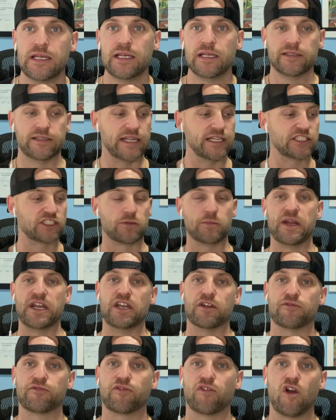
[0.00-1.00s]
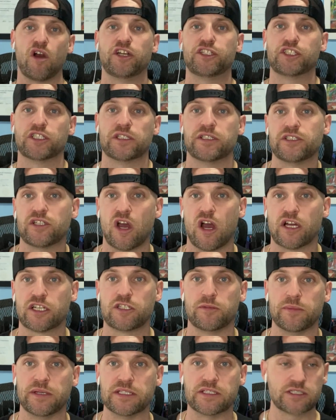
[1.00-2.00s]
They submitted fraudulent
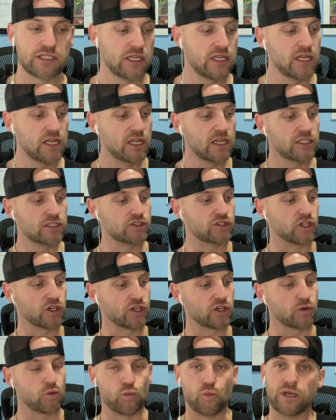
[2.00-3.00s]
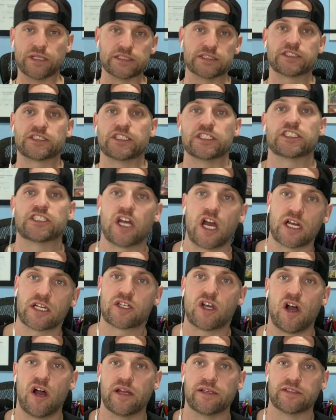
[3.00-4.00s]
documents. Their witnesses got
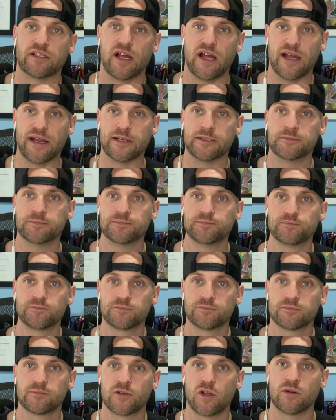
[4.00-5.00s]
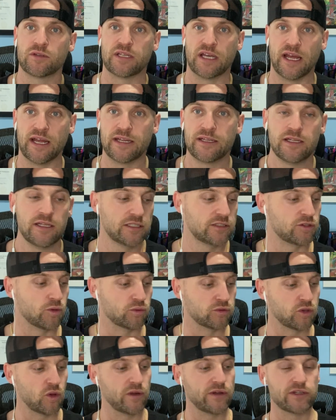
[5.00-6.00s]
caught lying. Okay? The
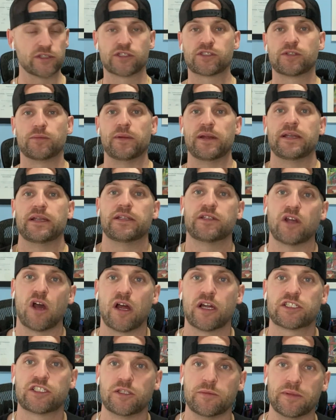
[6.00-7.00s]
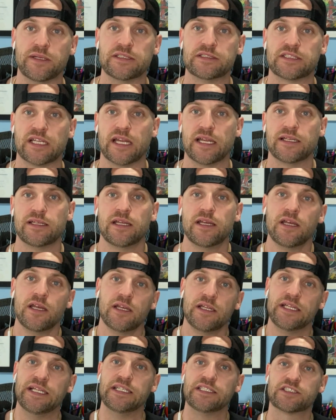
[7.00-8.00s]
lawyers submitted documents that
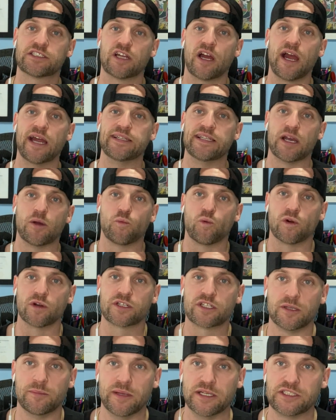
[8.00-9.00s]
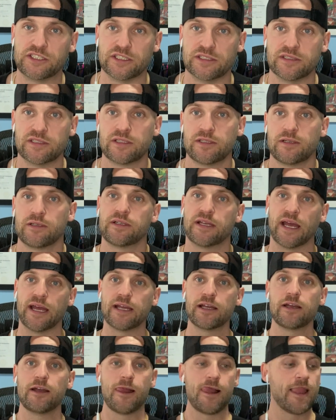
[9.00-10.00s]
he signed that weren't commissioned.
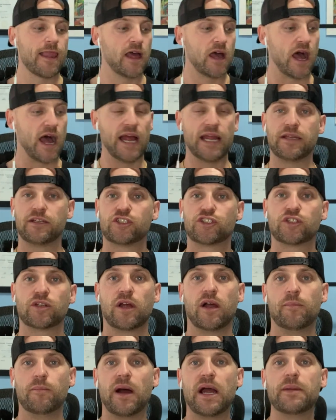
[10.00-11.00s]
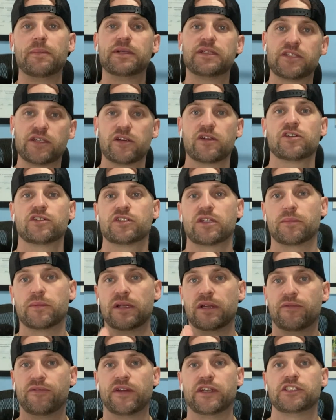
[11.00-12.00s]
Okay? My materials, I'm going to
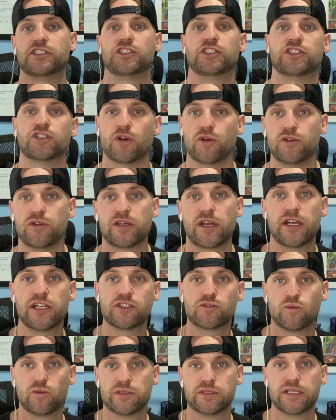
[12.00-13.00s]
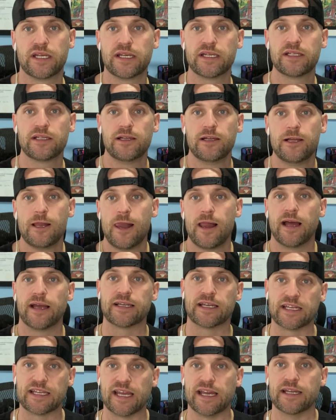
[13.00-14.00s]
eventually show you guys one day. Like,
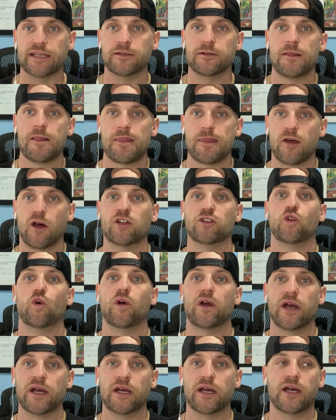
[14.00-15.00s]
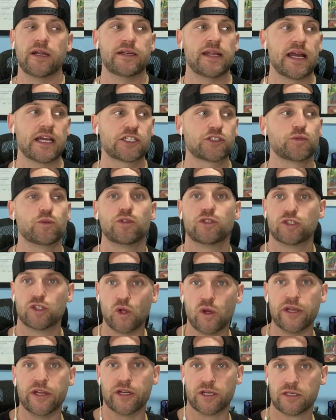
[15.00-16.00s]
again, an actual
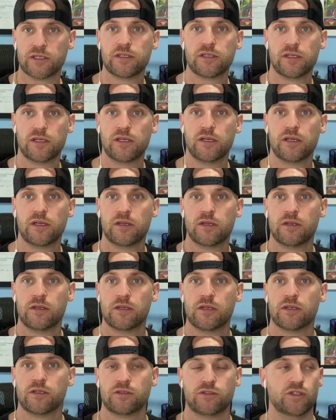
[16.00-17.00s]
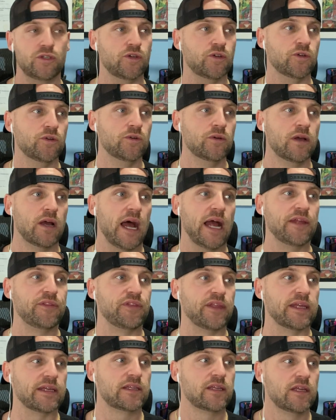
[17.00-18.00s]
lawyer who I
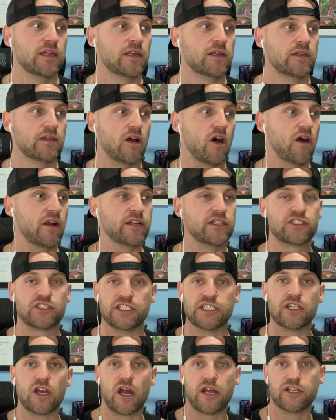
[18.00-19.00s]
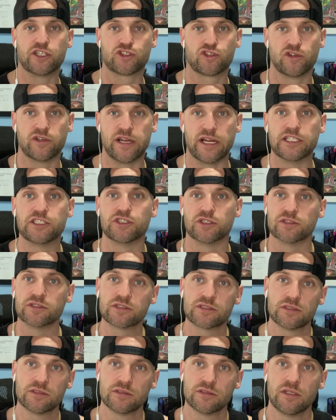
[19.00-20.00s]
think honestly got his
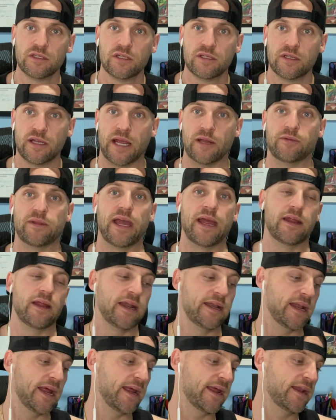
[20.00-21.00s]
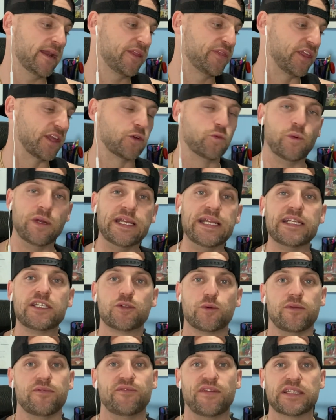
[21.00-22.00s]
credentials, and I think we need to
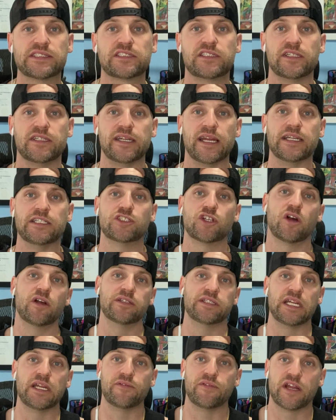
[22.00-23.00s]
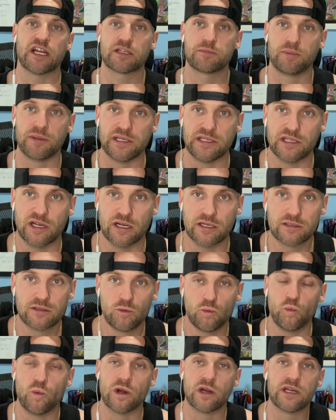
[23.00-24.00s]
investigate John David Ekping-Young,
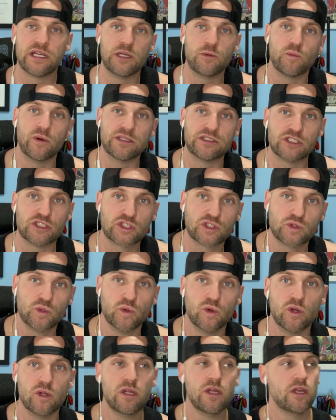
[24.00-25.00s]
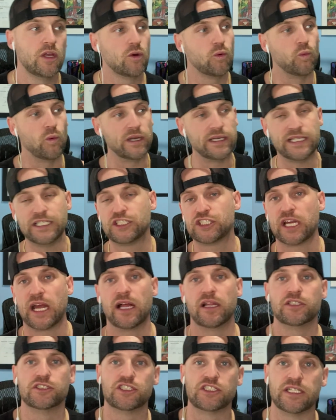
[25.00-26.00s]
where he went to school, when he
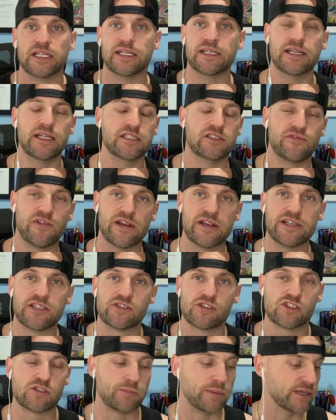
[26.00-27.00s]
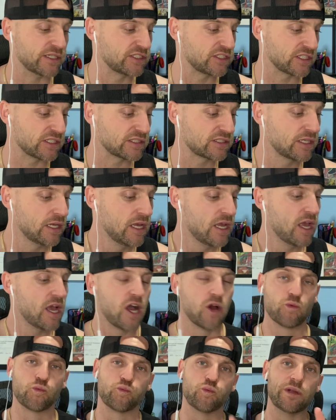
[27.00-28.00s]
challenged it. It's very suspicious.
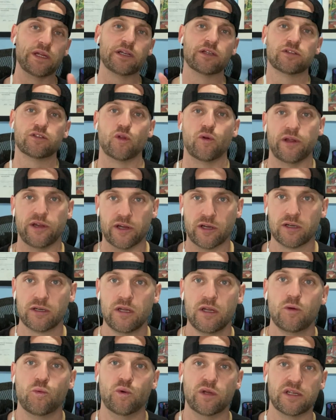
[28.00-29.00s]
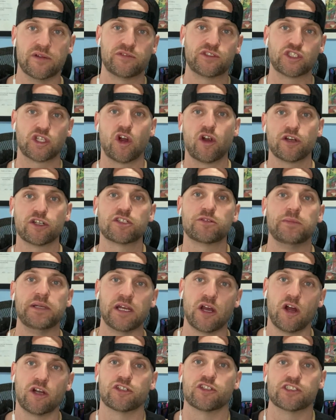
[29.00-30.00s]
A real lawyer would have charged me
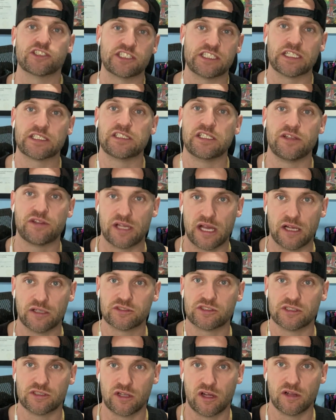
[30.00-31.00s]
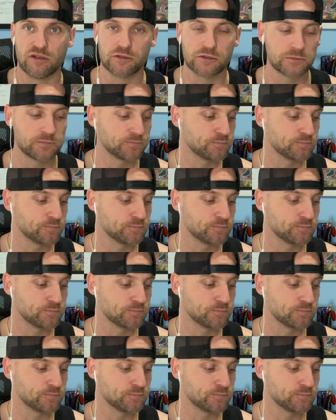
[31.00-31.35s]
$160,000.